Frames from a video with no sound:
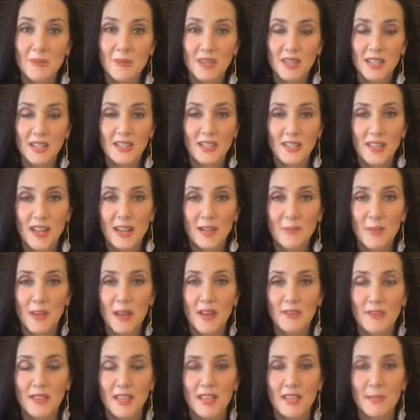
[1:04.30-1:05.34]
that we're going to talk
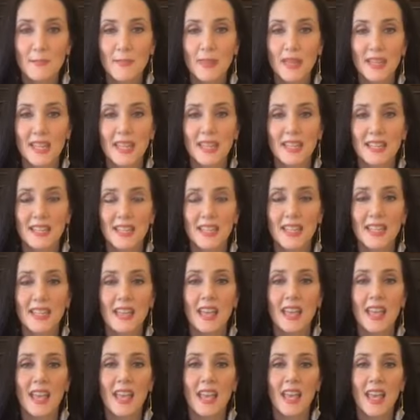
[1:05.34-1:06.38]
about in a minute.
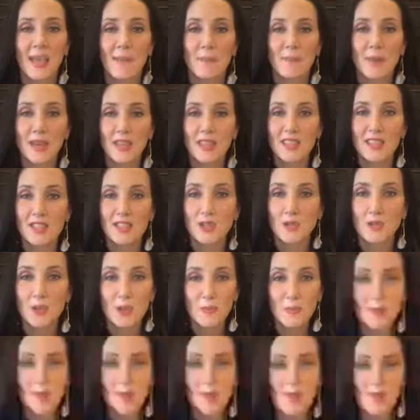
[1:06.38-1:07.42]
But the
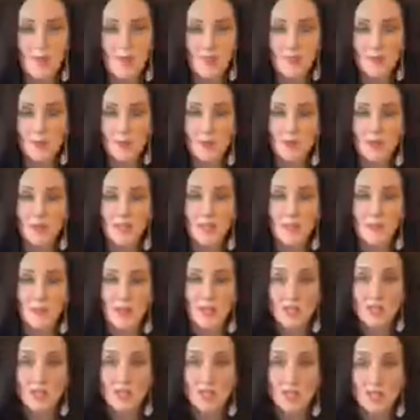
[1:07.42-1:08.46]
store-bought, or
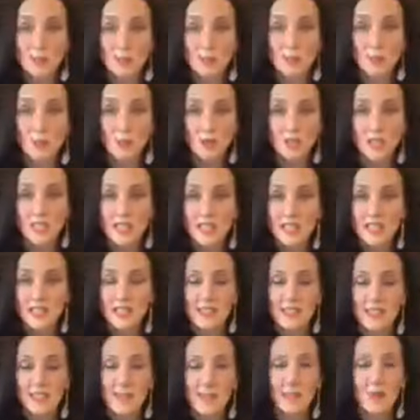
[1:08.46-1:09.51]
especially the
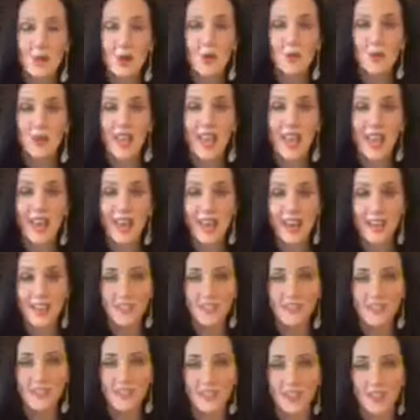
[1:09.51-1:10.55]
bouillon, won't
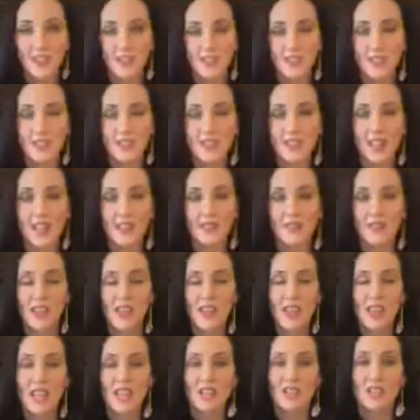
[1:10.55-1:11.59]
have a lot of this stuff.
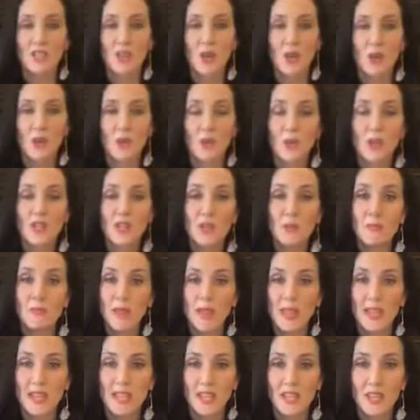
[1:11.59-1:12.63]
So when you
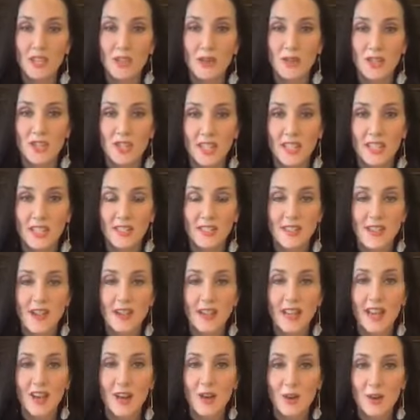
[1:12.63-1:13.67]
make your chicken
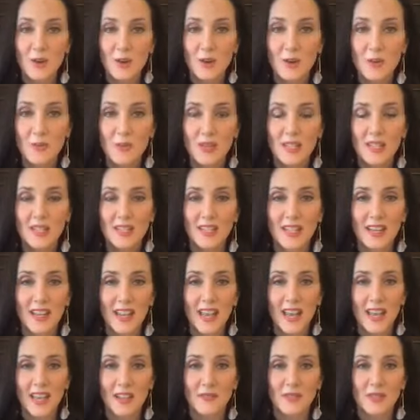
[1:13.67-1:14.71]
stock at home, it's going
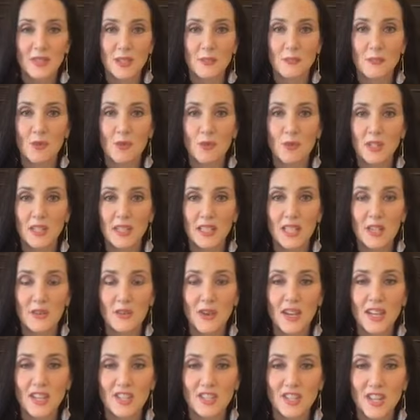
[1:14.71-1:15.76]
to have some really
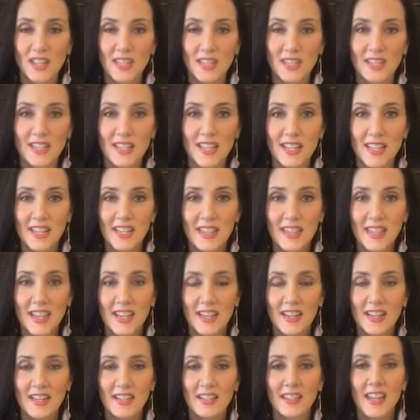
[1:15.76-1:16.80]
great gelatin in
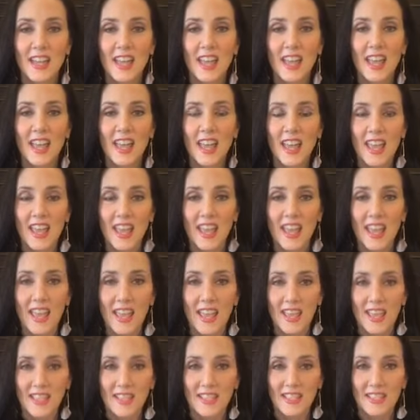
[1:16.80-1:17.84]
there,
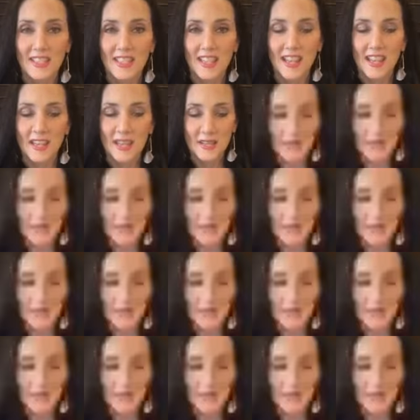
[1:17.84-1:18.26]
and